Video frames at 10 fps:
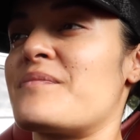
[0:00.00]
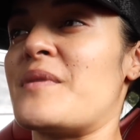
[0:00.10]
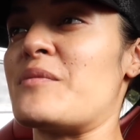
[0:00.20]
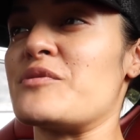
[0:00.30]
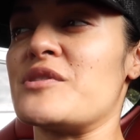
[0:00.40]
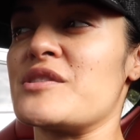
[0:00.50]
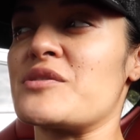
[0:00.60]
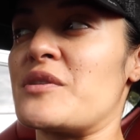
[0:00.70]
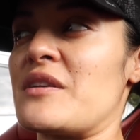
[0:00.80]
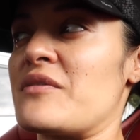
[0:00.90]
people
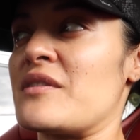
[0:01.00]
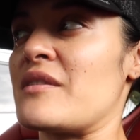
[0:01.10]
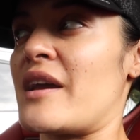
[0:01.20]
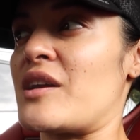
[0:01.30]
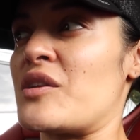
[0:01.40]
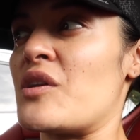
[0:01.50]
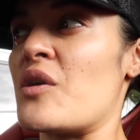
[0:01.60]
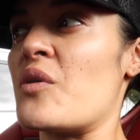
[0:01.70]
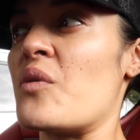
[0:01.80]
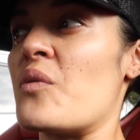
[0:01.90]
just don't even like
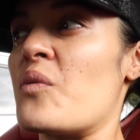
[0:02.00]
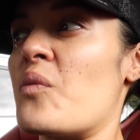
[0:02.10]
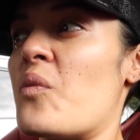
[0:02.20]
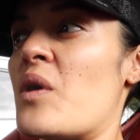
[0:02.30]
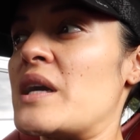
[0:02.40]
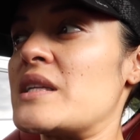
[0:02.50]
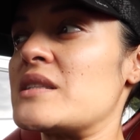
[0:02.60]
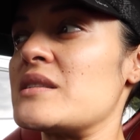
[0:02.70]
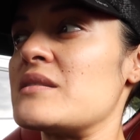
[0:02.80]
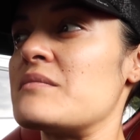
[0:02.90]
know what
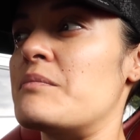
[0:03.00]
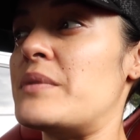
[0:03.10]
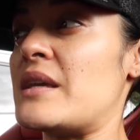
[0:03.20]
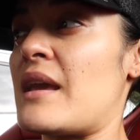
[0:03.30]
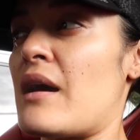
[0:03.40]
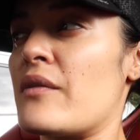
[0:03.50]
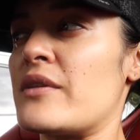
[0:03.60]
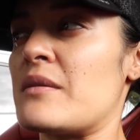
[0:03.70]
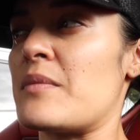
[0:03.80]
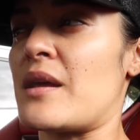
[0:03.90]
being healthy and